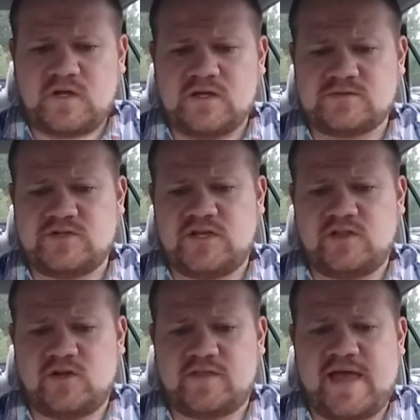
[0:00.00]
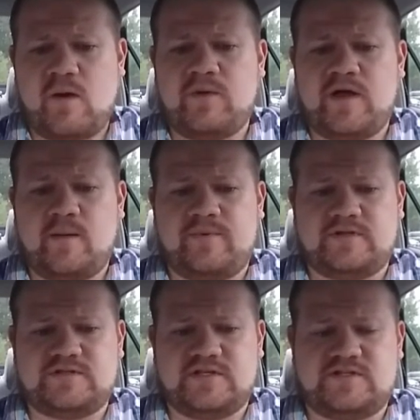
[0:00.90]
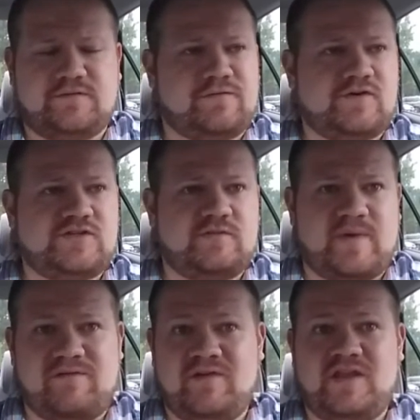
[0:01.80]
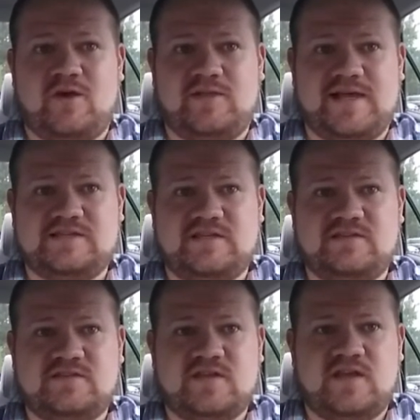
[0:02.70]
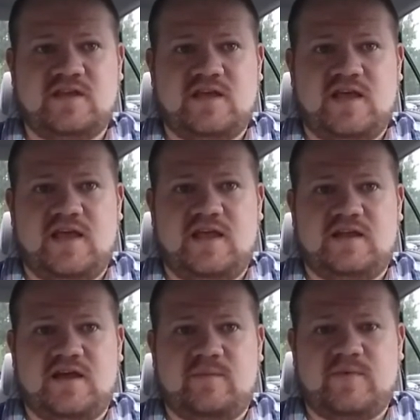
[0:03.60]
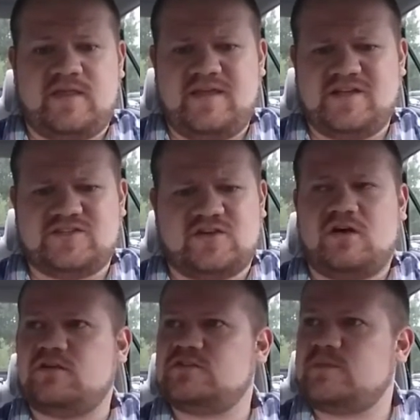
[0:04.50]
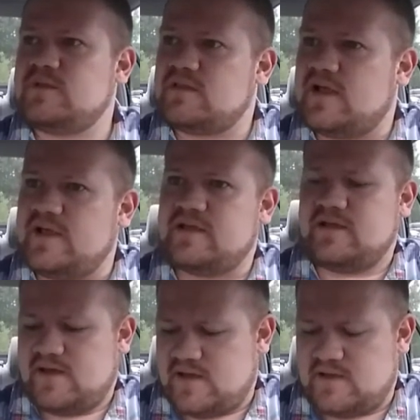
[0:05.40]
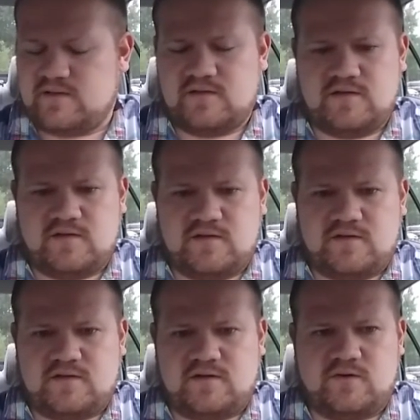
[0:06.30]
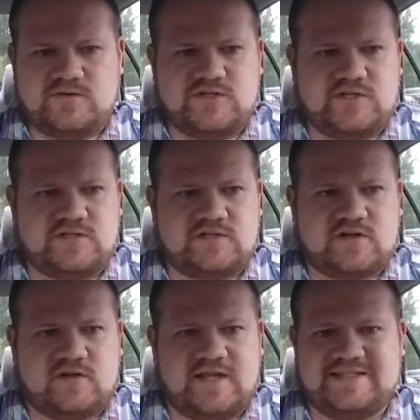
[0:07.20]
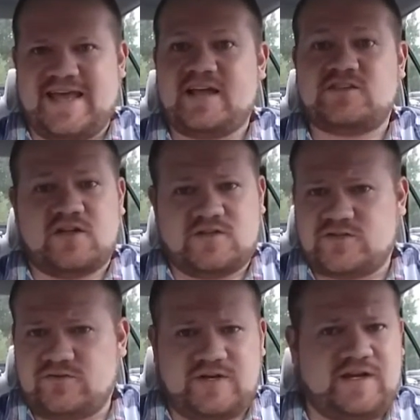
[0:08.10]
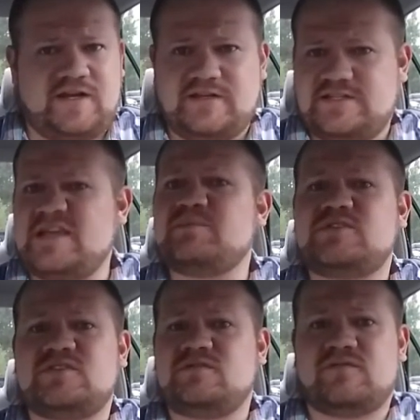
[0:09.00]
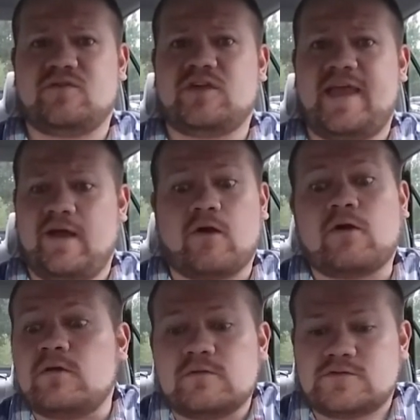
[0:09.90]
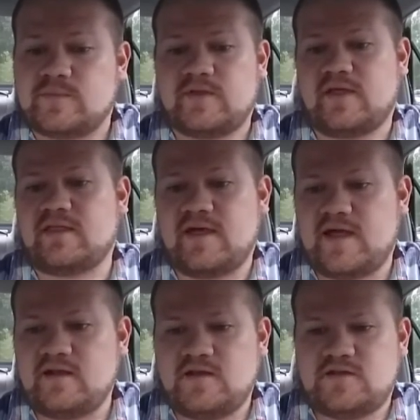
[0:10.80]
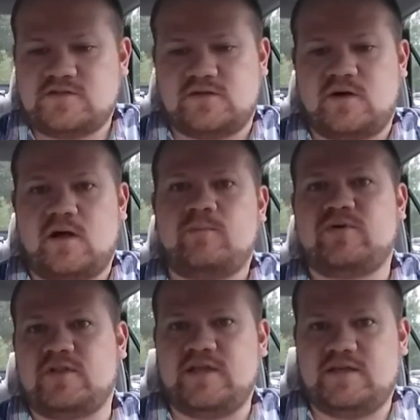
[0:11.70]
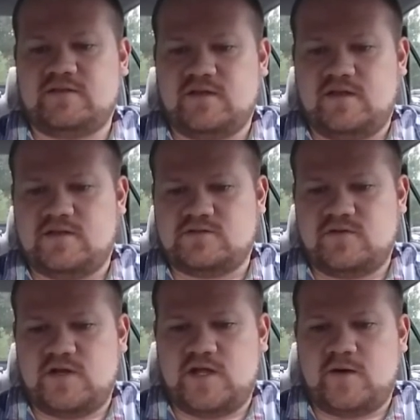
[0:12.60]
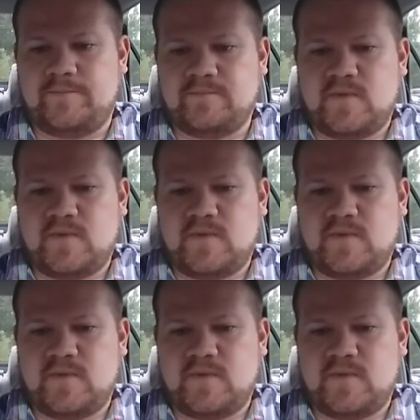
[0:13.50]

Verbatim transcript: uh, so you can look that one up. It's it's the first of my video lessons, and um, I think it's called something like uh, oh geez, it's called like text on screen tips for Carol, something like that. So I'll put a link in this video.